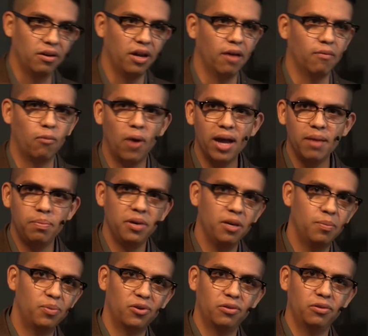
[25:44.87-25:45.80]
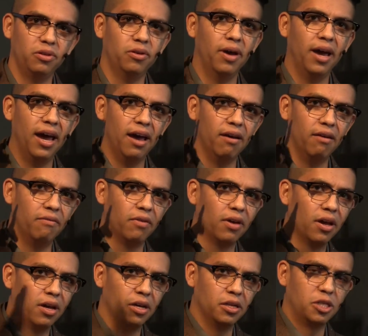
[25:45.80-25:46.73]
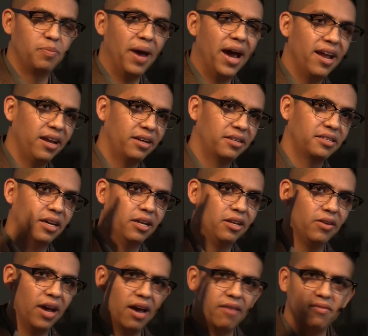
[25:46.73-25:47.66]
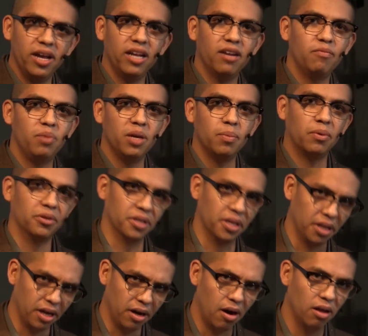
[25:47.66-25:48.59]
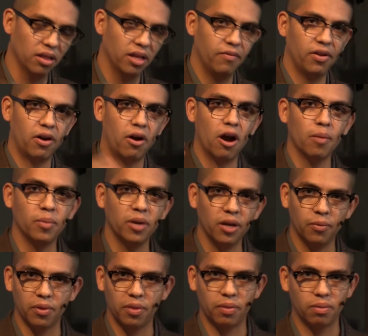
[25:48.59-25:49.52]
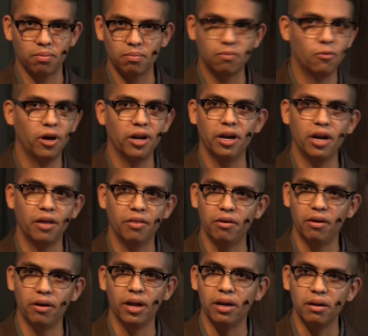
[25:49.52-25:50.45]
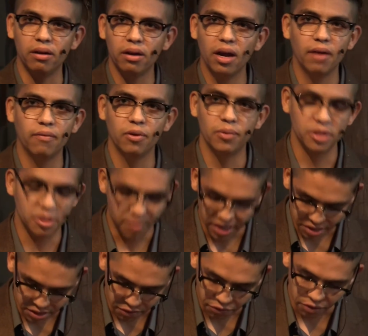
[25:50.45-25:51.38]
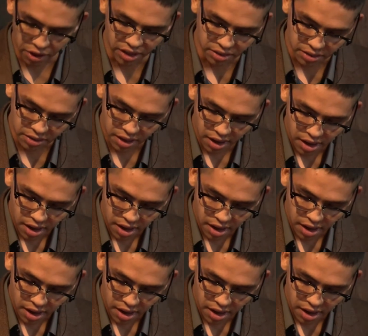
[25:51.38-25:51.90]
You have white people, you have Hispanics, and you have Native peoples, and they all live in harmony with one another, and everyone's best of friends.